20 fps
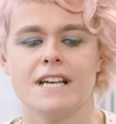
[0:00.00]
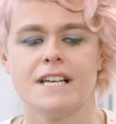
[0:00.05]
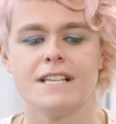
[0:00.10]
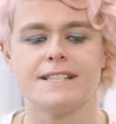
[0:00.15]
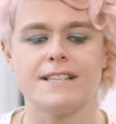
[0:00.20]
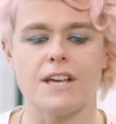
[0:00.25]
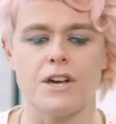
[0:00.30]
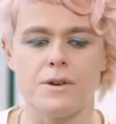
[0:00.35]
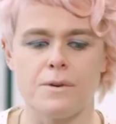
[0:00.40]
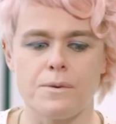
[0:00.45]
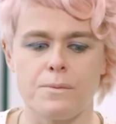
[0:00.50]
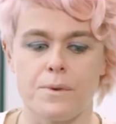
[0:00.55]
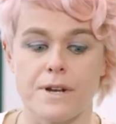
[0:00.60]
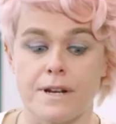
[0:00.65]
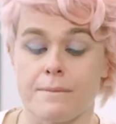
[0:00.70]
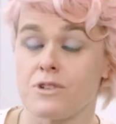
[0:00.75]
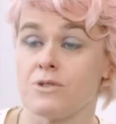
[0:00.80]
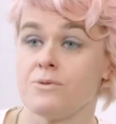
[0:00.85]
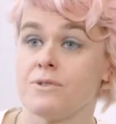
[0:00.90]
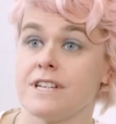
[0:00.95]
So
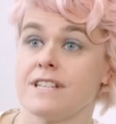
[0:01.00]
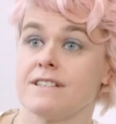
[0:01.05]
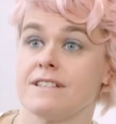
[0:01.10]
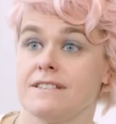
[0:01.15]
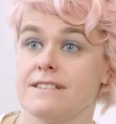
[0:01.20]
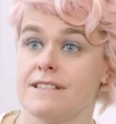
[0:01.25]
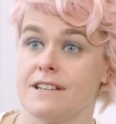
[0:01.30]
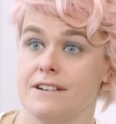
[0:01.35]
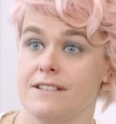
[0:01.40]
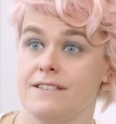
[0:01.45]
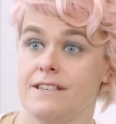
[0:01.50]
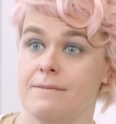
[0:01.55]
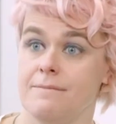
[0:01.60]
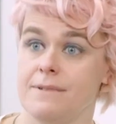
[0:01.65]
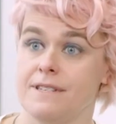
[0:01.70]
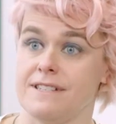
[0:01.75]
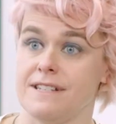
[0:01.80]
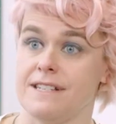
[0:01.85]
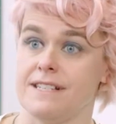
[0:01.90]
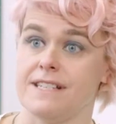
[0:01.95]
when I'm talking to startup
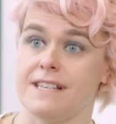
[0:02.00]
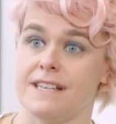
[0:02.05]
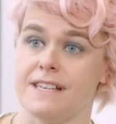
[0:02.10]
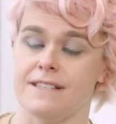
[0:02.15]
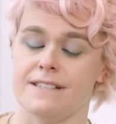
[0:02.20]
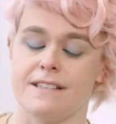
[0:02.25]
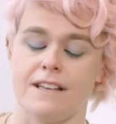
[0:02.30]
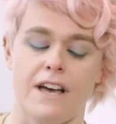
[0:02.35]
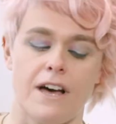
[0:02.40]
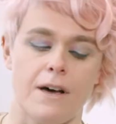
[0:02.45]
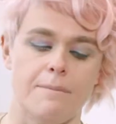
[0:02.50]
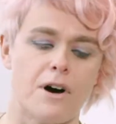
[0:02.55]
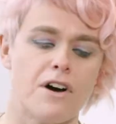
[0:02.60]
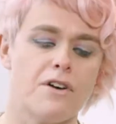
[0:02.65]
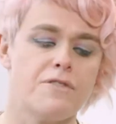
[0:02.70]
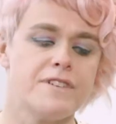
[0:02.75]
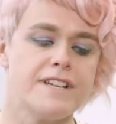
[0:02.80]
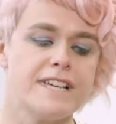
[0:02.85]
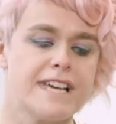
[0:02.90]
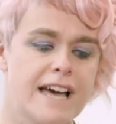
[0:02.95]
businesses, I
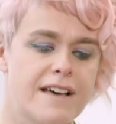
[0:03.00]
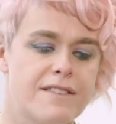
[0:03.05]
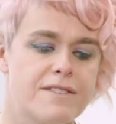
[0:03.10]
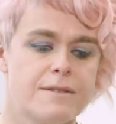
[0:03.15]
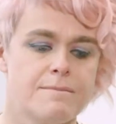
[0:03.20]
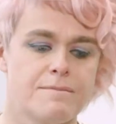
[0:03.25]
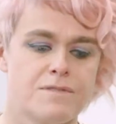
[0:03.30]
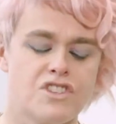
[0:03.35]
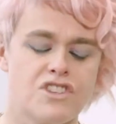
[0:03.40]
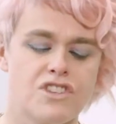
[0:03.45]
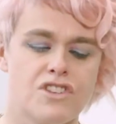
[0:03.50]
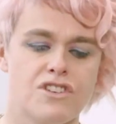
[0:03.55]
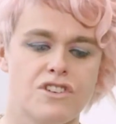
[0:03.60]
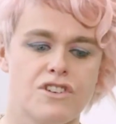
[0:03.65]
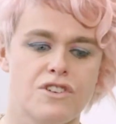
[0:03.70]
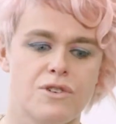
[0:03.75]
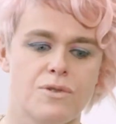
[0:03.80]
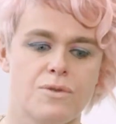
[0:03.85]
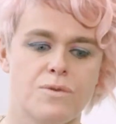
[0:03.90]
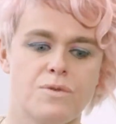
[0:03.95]
often get them
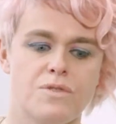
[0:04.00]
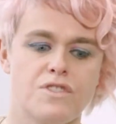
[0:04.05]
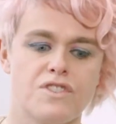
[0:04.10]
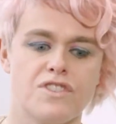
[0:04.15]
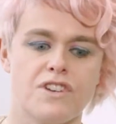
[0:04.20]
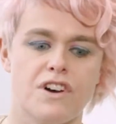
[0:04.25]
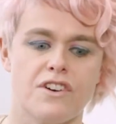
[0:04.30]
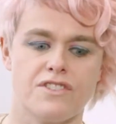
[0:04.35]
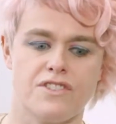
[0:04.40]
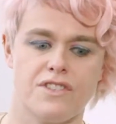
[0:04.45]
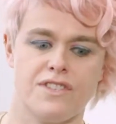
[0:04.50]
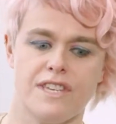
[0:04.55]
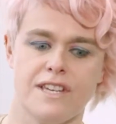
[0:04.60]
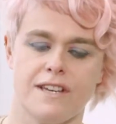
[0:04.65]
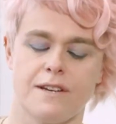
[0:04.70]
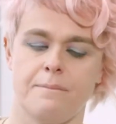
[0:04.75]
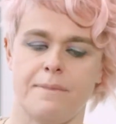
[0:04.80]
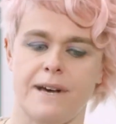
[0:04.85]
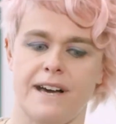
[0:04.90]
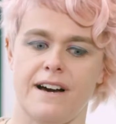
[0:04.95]
to start to
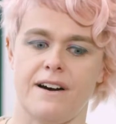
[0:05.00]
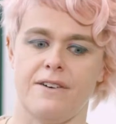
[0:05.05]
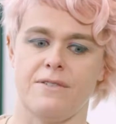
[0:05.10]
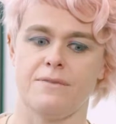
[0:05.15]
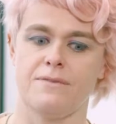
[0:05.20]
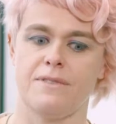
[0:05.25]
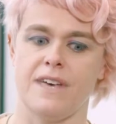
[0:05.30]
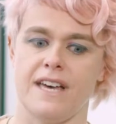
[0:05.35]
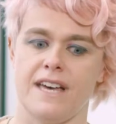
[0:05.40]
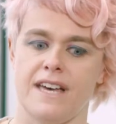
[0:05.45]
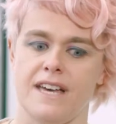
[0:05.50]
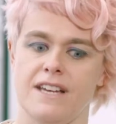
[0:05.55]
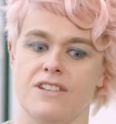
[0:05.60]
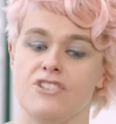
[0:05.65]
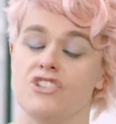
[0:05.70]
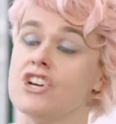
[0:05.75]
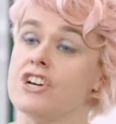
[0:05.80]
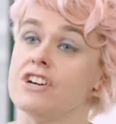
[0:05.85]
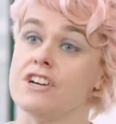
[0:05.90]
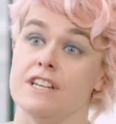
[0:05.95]
think about their
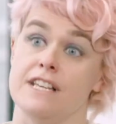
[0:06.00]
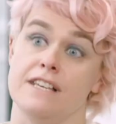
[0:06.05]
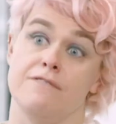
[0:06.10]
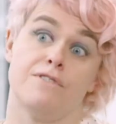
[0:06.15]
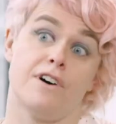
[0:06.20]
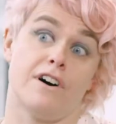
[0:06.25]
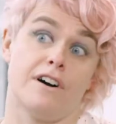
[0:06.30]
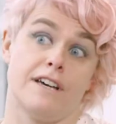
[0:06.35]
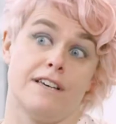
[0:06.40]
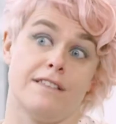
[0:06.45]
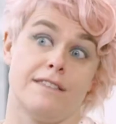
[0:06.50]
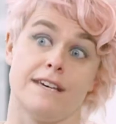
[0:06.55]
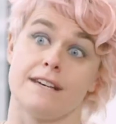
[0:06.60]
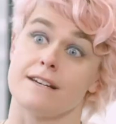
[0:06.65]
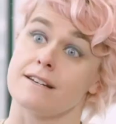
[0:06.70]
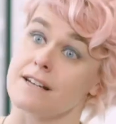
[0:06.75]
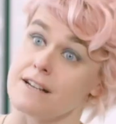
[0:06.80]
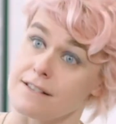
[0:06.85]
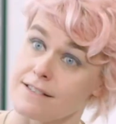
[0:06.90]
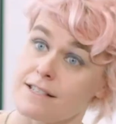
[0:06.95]
journey via their
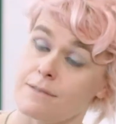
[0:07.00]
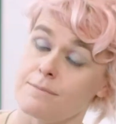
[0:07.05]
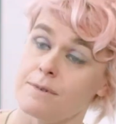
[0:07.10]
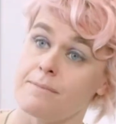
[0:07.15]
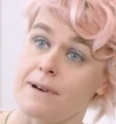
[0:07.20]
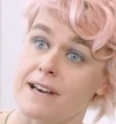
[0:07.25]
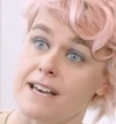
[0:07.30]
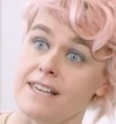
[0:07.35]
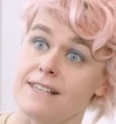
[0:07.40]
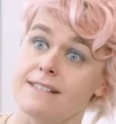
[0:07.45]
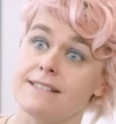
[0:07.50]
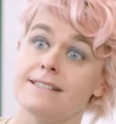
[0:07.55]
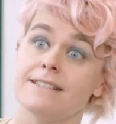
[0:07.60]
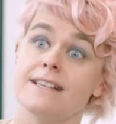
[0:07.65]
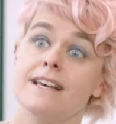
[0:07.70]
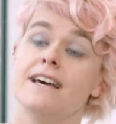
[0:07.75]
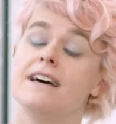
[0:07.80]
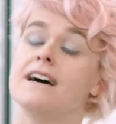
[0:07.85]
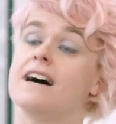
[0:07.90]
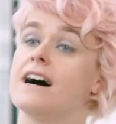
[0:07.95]
customer base,
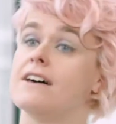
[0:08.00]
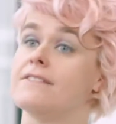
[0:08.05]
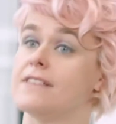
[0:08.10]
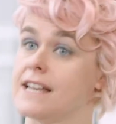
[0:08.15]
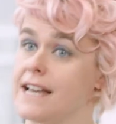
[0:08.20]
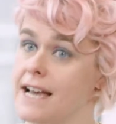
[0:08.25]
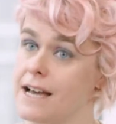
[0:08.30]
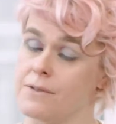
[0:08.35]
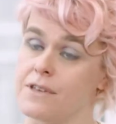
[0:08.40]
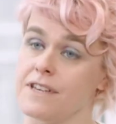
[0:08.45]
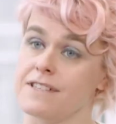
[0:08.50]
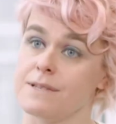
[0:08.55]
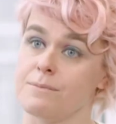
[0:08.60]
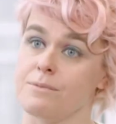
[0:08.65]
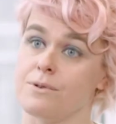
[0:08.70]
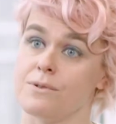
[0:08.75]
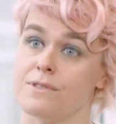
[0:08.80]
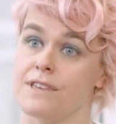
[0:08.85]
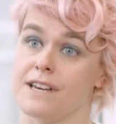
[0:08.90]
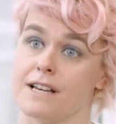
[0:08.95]
and then how they
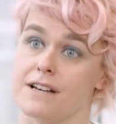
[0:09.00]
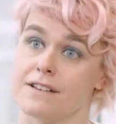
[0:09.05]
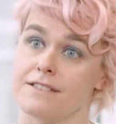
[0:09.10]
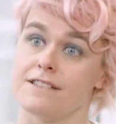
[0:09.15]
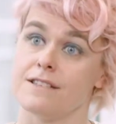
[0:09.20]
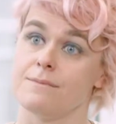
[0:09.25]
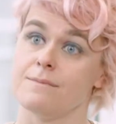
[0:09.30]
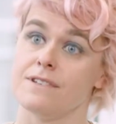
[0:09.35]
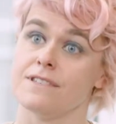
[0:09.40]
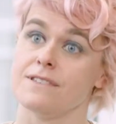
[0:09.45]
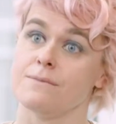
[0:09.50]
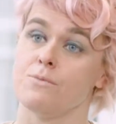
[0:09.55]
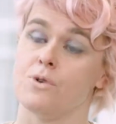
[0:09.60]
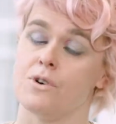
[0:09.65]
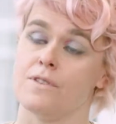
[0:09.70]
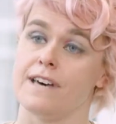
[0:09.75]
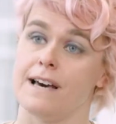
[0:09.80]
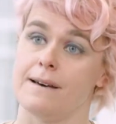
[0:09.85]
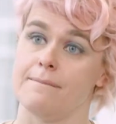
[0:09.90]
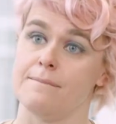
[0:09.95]
support their customers and
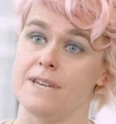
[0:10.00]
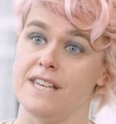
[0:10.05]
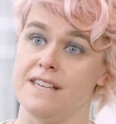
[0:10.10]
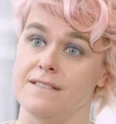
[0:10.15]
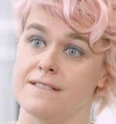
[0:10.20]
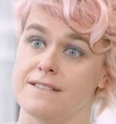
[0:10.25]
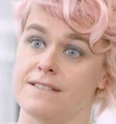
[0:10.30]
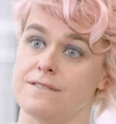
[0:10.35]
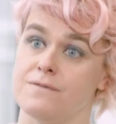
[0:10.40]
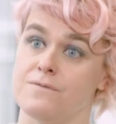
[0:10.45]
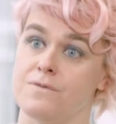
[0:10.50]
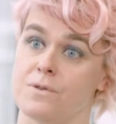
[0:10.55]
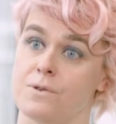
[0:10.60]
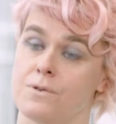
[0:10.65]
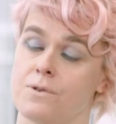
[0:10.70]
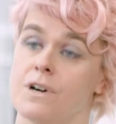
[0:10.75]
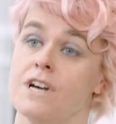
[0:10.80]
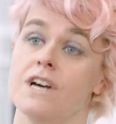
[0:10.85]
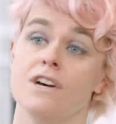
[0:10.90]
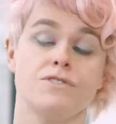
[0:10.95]
what that means
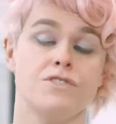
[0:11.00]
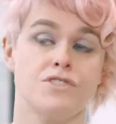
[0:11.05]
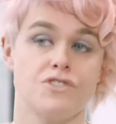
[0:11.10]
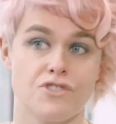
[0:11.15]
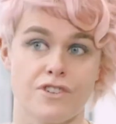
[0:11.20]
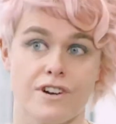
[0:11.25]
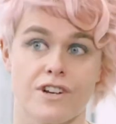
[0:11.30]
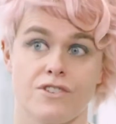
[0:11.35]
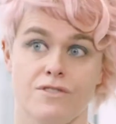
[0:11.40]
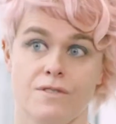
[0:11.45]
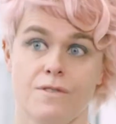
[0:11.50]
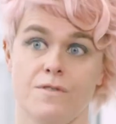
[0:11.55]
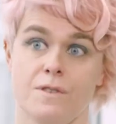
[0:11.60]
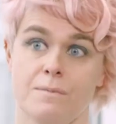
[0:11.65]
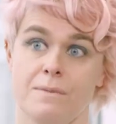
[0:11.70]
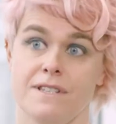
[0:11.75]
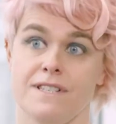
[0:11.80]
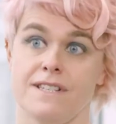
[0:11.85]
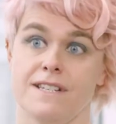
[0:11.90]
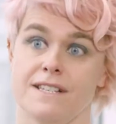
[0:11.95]
for the structure of
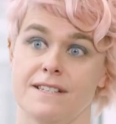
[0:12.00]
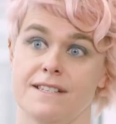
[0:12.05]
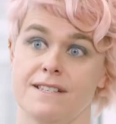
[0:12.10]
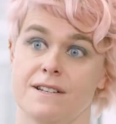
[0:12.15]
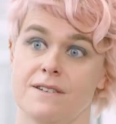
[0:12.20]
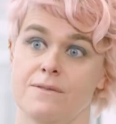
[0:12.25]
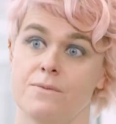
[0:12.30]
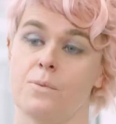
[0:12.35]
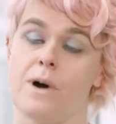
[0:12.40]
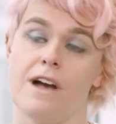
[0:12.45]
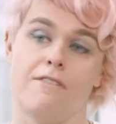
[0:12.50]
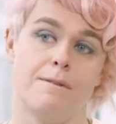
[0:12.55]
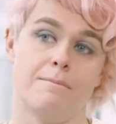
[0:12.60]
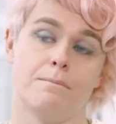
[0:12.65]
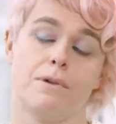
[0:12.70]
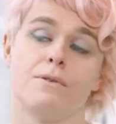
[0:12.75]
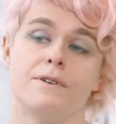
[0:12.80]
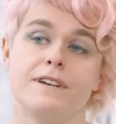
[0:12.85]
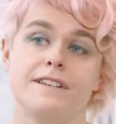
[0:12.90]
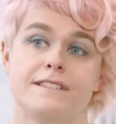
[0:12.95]
the business and where
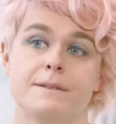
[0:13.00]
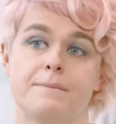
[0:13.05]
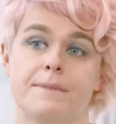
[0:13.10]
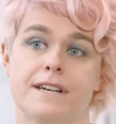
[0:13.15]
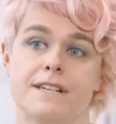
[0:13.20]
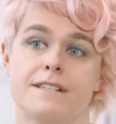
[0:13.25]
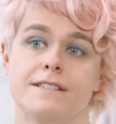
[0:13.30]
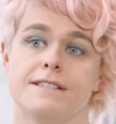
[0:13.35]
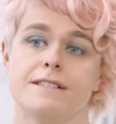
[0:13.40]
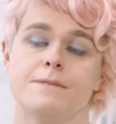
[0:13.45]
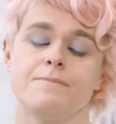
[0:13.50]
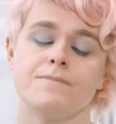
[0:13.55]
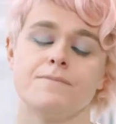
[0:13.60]
employees are based.